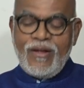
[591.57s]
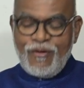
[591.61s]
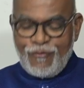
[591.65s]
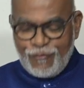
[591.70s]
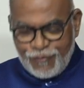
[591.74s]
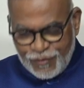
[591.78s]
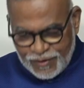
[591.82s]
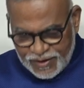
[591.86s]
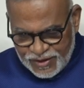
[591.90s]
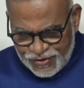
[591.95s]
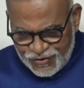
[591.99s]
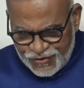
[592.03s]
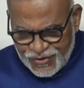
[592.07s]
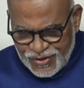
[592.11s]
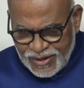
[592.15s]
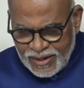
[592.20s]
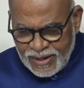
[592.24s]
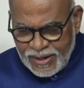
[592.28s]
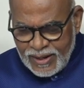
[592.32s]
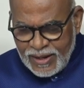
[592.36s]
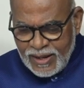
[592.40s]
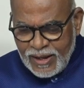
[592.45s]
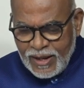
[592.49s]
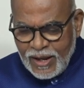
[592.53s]
First,
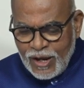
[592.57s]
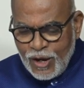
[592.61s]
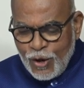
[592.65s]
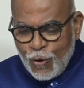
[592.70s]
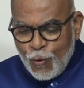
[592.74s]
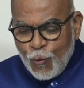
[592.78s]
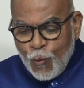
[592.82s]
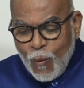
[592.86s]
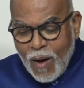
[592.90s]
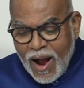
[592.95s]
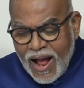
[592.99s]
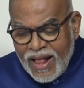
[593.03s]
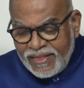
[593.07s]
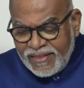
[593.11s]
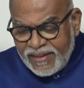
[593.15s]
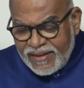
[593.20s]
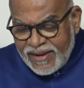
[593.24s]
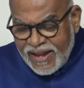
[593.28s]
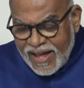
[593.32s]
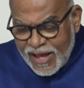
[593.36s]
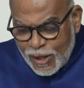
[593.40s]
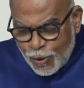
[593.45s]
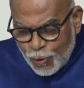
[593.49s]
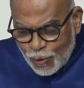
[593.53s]
while the
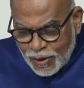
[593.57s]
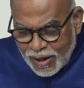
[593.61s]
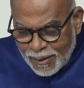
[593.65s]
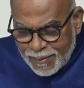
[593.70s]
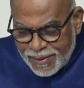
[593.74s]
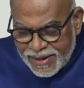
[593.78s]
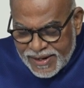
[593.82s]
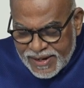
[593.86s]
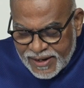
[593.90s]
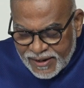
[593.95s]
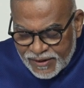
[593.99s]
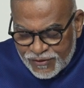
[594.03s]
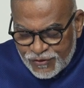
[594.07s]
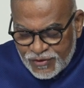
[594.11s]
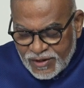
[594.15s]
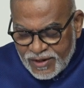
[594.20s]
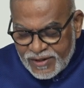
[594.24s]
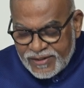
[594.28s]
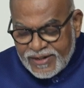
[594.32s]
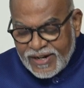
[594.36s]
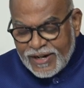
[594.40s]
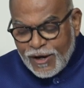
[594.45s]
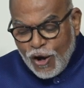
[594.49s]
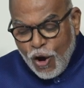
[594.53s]
Nehru Committee
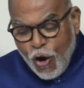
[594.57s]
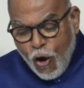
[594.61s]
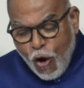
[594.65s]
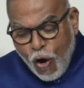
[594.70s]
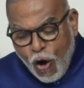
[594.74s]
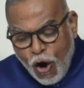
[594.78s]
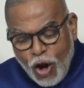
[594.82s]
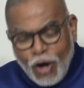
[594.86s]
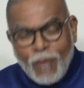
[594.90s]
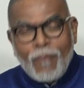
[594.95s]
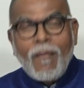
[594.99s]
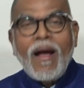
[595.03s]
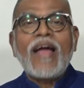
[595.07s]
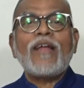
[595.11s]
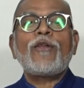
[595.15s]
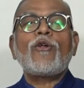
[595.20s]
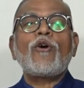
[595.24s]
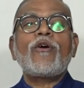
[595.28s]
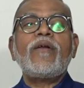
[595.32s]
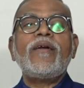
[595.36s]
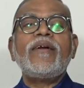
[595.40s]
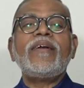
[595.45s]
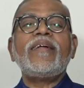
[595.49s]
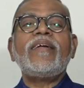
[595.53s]
consulted all
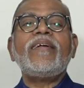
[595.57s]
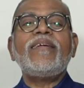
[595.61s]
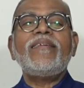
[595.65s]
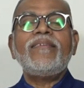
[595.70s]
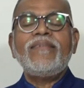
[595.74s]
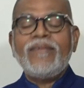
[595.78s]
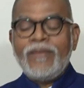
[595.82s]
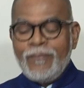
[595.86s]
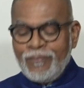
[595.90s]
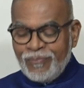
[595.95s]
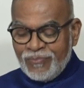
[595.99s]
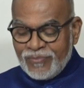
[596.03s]
minorities,